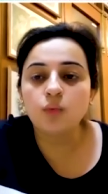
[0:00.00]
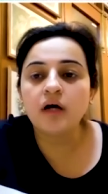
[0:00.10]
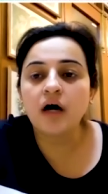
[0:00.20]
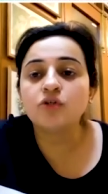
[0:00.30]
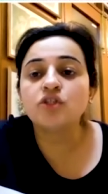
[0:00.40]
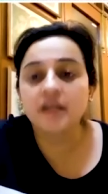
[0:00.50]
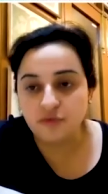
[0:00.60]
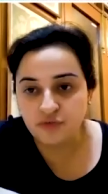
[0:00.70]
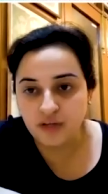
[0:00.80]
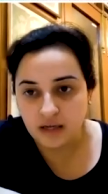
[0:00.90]
without
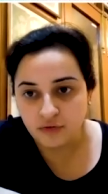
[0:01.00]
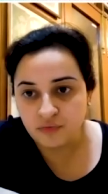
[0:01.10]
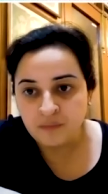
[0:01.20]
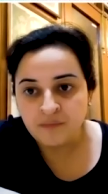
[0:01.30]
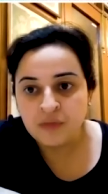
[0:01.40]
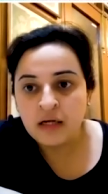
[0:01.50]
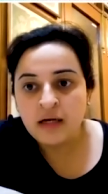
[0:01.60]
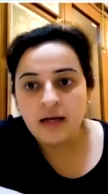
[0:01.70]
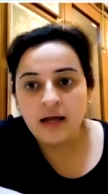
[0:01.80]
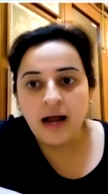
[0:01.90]
shelf
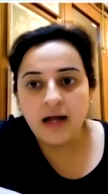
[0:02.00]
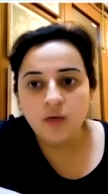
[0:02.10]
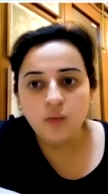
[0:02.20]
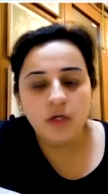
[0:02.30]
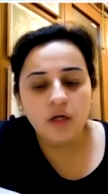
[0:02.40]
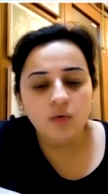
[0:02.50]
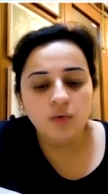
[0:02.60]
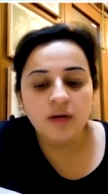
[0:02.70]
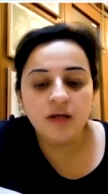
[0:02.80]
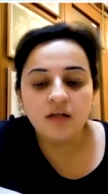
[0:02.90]
life and we were
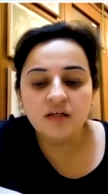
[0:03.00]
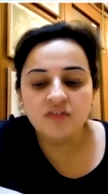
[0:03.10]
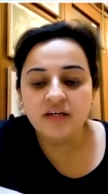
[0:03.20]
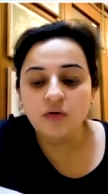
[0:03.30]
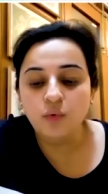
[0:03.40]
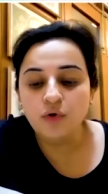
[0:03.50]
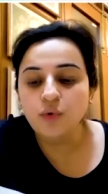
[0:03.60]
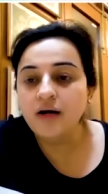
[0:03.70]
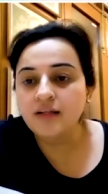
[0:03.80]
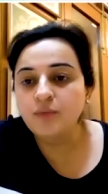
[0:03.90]
very clear we didn't want to
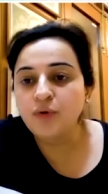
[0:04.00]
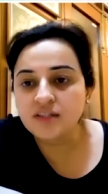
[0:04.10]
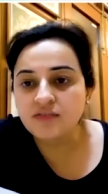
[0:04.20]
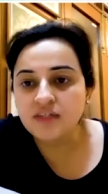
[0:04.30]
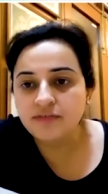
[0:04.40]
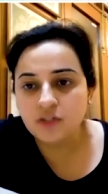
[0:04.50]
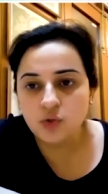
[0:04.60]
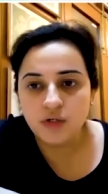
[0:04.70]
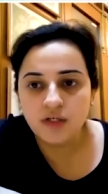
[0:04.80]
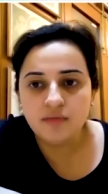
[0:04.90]
add any preservatives
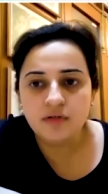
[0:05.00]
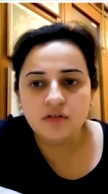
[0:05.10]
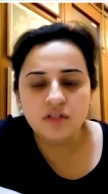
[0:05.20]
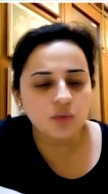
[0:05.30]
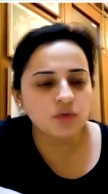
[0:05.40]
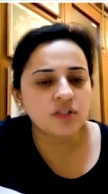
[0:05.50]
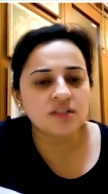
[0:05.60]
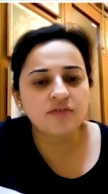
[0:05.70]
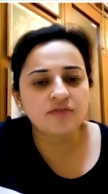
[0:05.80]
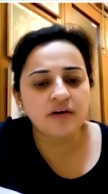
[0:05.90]
to it because it would just
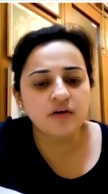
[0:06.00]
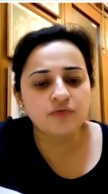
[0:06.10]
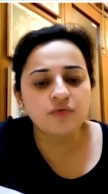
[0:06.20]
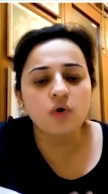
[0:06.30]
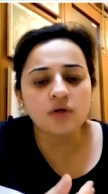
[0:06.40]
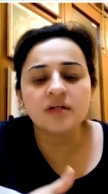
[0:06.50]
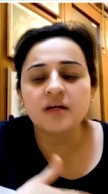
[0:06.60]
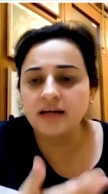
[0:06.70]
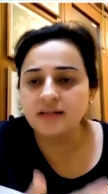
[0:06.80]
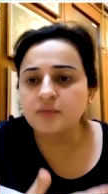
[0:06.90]
have kind of gone
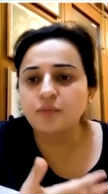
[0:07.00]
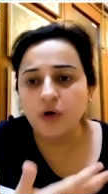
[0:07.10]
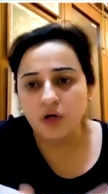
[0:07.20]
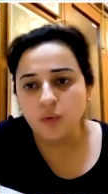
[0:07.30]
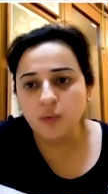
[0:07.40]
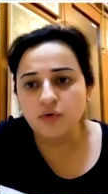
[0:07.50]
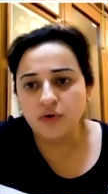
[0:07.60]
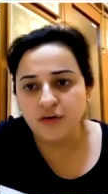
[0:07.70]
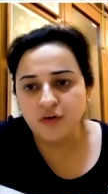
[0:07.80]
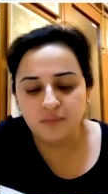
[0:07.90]
against the point we were
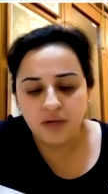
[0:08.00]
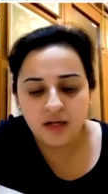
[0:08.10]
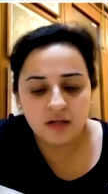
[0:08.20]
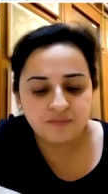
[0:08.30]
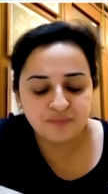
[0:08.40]
trying to make